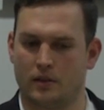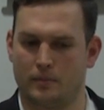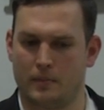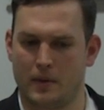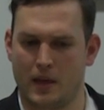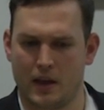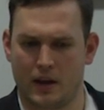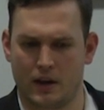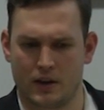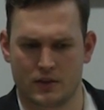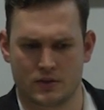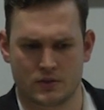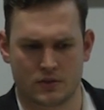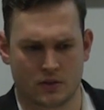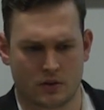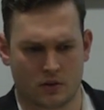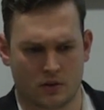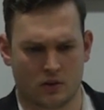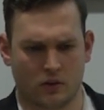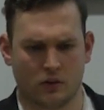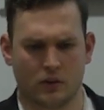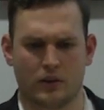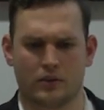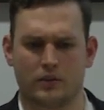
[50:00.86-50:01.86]
a man in his
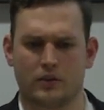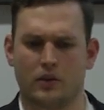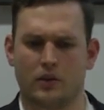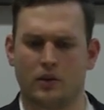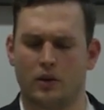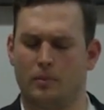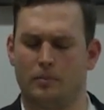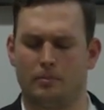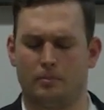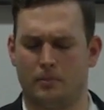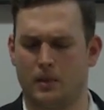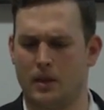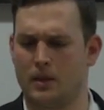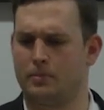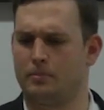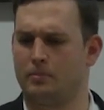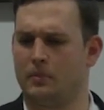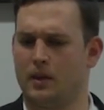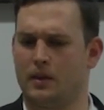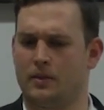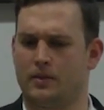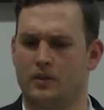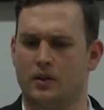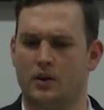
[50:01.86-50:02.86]
early thir- mid
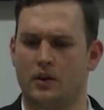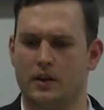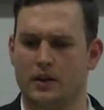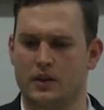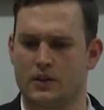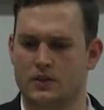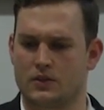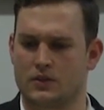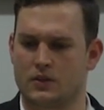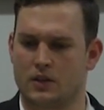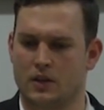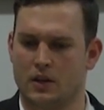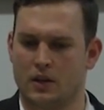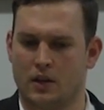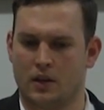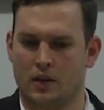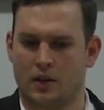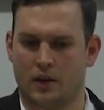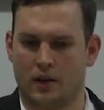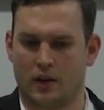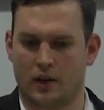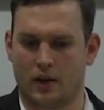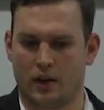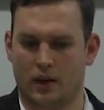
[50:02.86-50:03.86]
mid 30s,
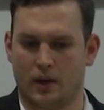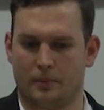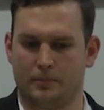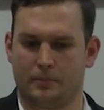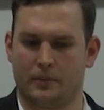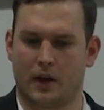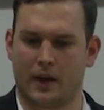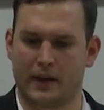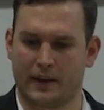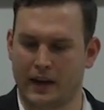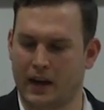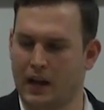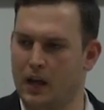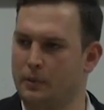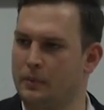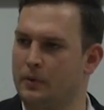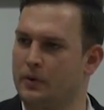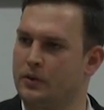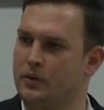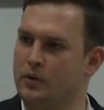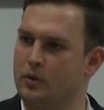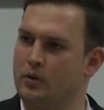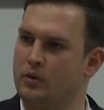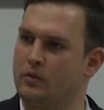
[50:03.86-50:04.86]
um, high
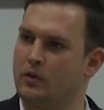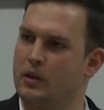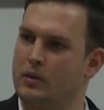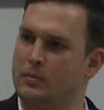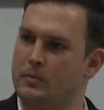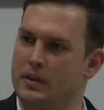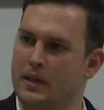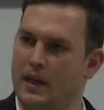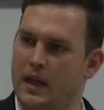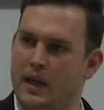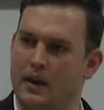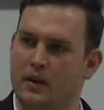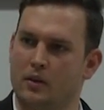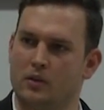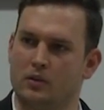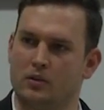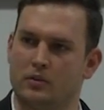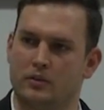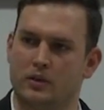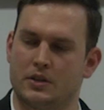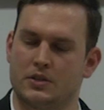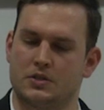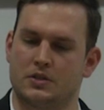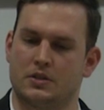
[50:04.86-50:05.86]
caliber dude to run the mechanical
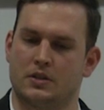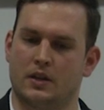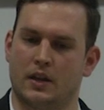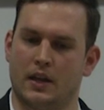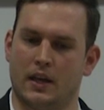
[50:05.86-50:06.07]
division.